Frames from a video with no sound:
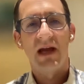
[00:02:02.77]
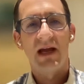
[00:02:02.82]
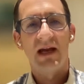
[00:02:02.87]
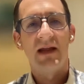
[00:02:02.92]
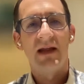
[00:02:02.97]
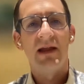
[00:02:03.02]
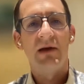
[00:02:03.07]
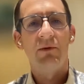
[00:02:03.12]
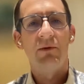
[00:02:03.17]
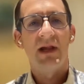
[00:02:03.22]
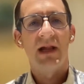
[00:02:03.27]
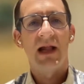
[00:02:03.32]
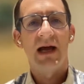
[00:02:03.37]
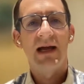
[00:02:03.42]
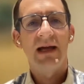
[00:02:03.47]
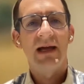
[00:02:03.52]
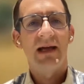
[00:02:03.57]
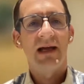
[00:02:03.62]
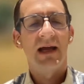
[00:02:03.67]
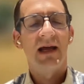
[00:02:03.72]
data they would
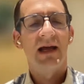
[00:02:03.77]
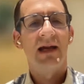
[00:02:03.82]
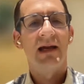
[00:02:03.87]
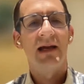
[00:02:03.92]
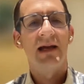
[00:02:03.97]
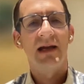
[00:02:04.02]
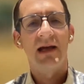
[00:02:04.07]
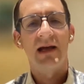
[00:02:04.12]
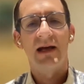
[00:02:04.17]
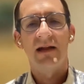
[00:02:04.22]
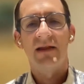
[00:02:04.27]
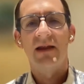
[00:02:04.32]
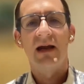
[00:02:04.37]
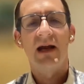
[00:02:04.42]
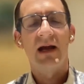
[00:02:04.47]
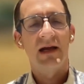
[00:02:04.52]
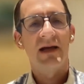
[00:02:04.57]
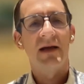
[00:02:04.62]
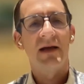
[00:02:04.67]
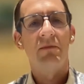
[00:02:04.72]
like, and
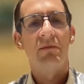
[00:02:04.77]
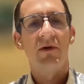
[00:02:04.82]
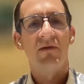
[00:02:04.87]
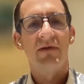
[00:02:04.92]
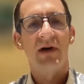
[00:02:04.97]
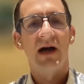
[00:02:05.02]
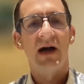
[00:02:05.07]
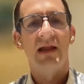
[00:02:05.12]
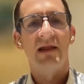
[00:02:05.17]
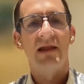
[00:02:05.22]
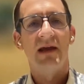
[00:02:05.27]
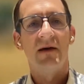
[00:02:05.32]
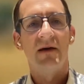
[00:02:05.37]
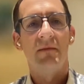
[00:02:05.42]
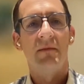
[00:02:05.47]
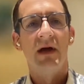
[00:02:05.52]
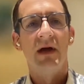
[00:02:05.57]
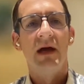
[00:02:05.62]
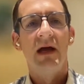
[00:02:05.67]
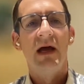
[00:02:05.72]
then I can provide
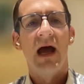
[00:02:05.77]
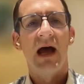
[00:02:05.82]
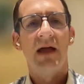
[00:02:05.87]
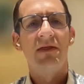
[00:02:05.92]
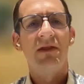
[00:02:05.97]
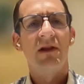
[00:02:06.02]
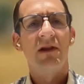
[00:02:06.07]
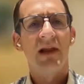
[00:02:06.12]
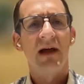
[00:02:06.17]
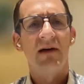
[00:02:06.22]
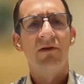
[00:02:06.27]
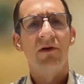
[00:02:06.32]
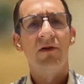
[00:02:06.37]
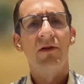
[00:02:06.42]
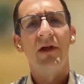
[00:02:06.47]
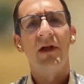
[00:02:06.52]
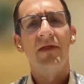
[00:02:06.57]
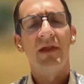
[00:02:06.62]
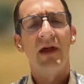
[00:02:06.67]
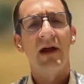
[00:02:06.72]
them at the
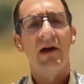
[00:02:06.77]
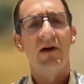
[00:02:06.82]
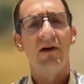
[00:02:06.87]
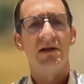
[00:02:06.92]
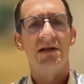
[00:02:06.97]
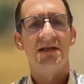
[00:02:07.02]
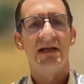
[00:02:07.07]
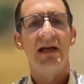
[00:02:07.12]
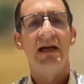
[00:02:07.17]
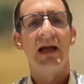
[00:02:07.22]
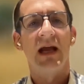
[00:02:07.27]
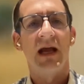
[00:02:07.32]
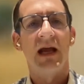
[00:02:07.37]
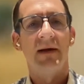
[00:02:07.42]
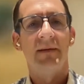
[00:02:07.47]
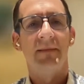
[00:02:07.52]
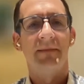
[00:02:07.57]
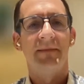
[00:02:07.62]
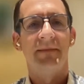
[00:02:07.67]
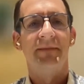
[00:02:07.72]
level that they are seeking.